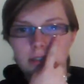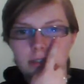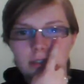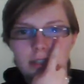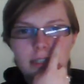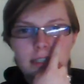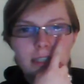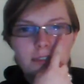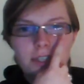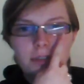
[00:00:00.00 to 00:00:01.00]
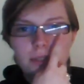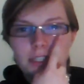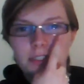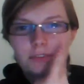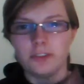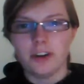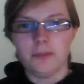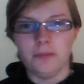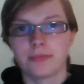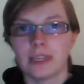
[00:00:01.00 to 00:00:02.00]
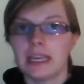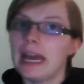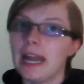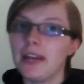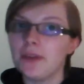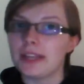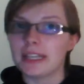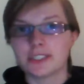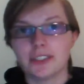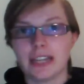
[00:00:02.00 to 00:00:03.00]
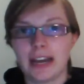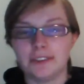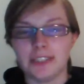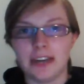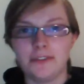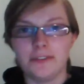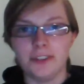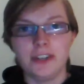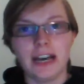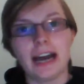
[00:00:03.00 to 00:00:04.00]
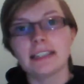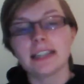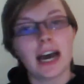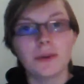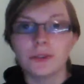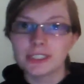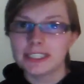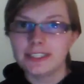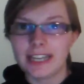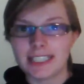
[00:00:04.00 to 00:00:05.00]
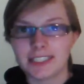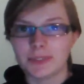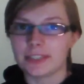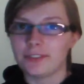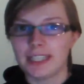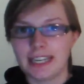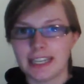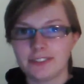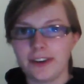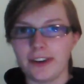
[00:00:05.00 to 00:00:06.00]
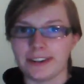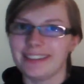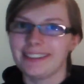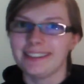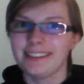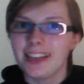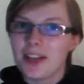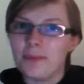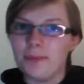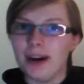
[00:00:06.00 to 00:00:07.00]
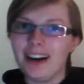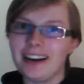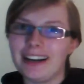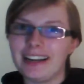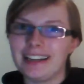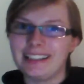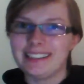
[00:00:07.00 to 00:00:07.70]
I don't even know what that's from. Anyway, that's all I have time for, and I will see you next week for the next vlog. Bye!